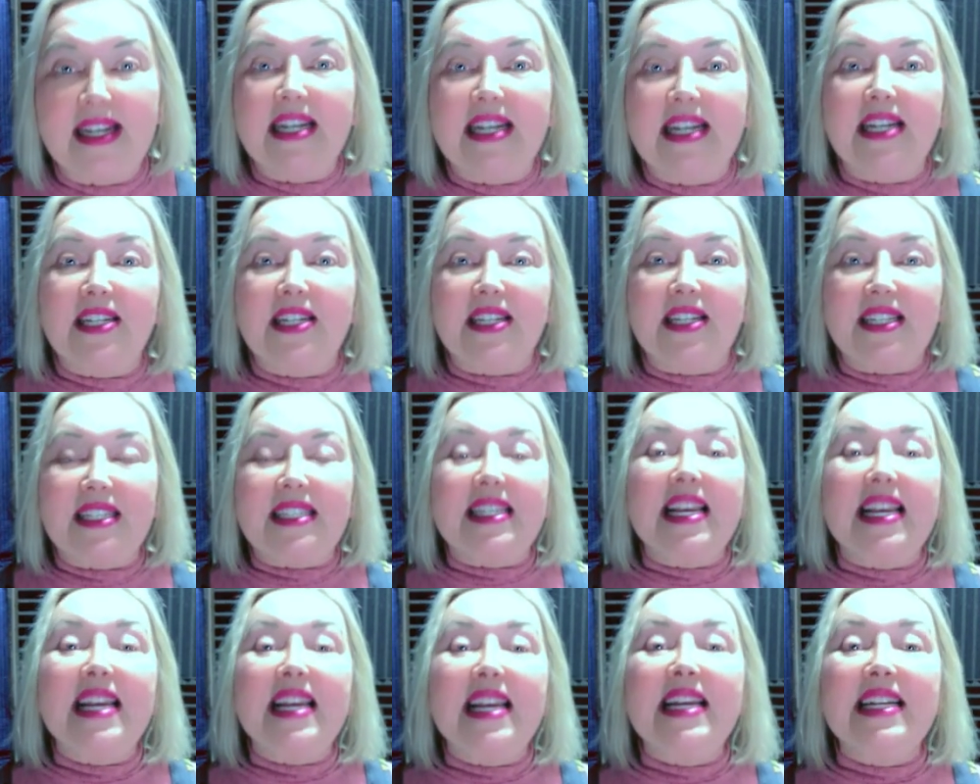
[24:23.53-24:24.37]
to
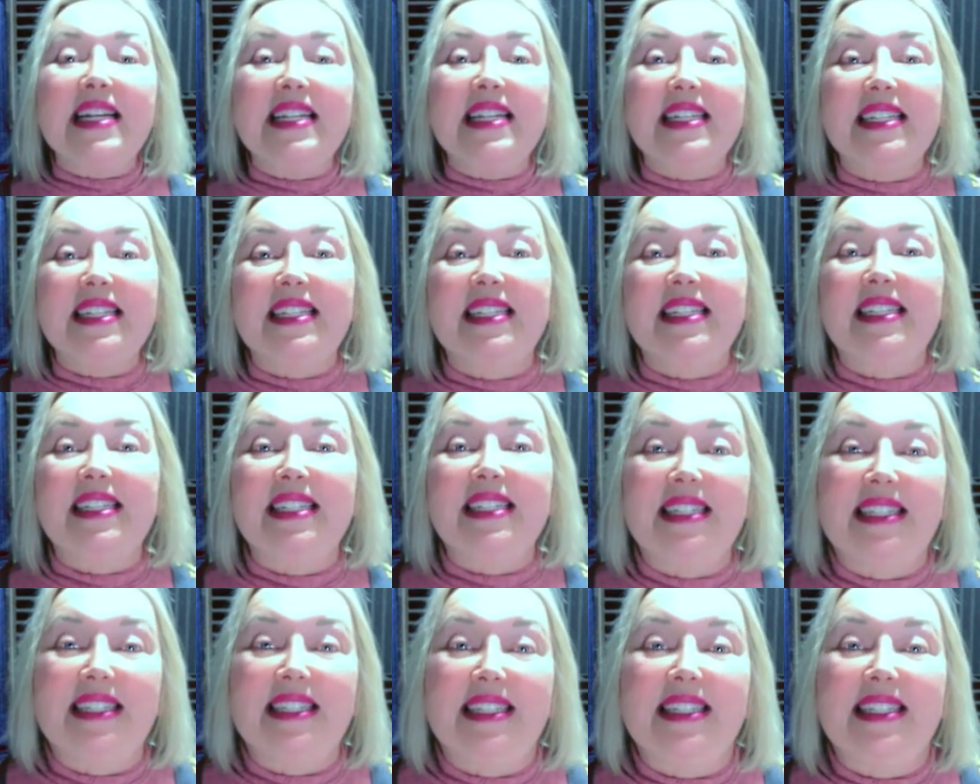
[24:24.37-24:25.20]
sing
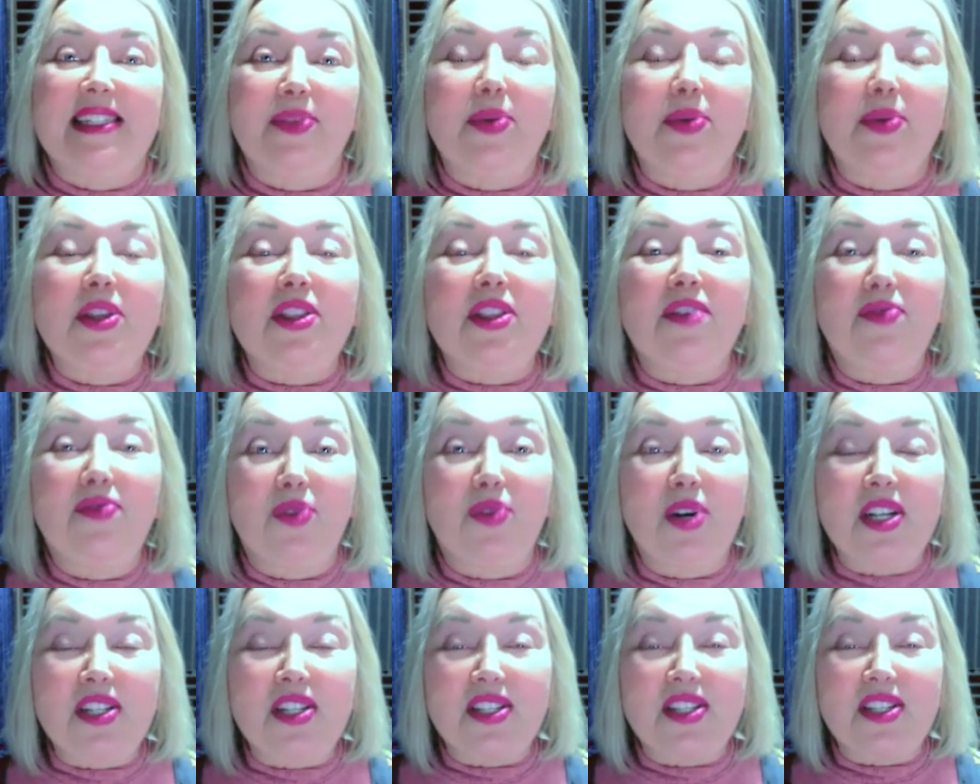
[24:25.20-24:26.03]
with the
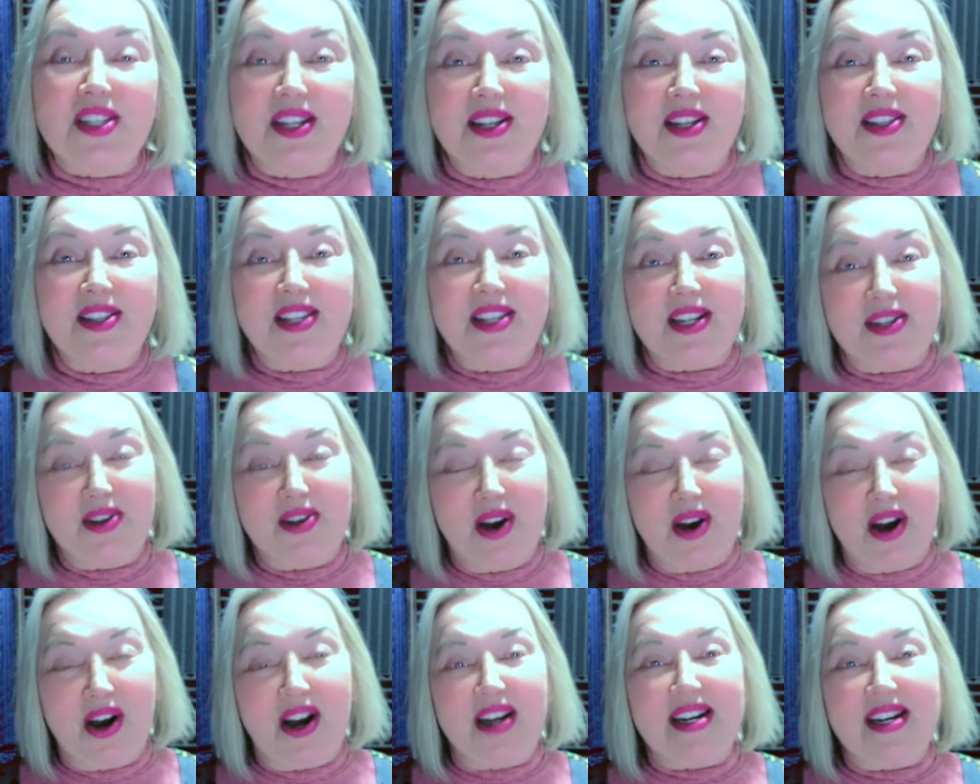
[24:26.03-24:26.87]
voice that
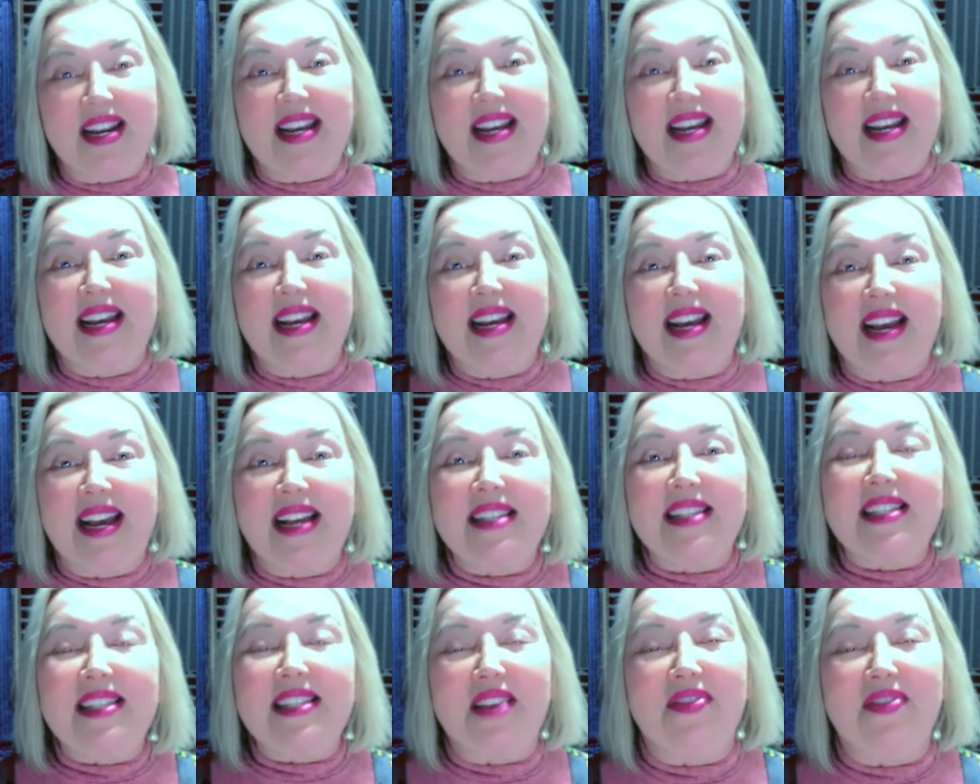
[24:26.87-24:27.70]
God
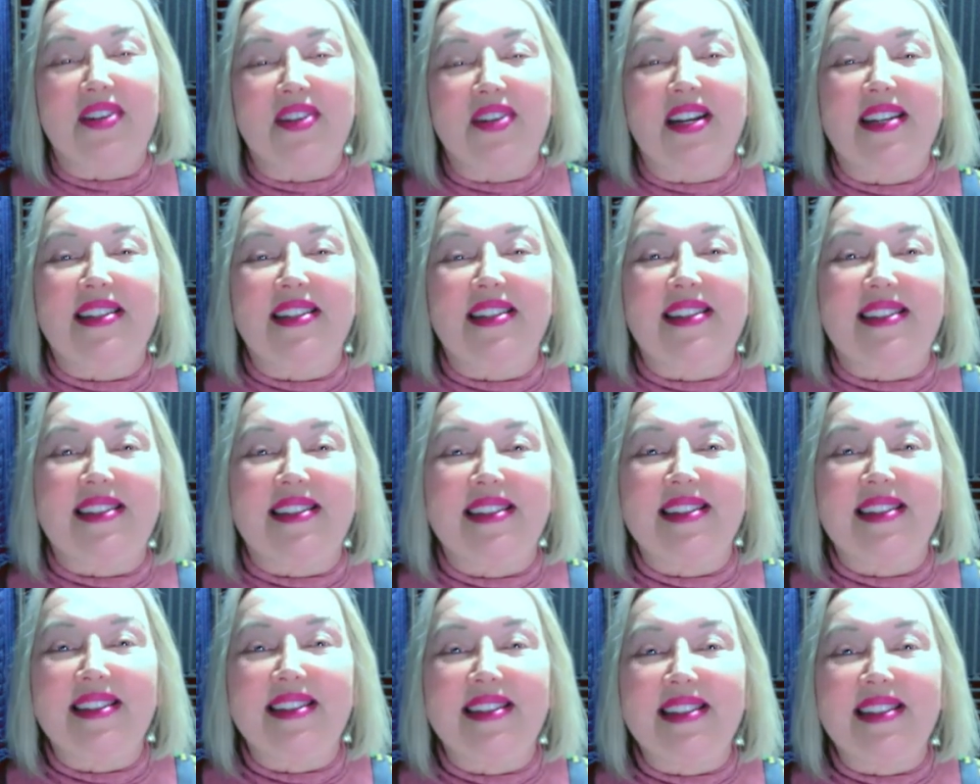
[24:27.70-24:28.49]
has given us.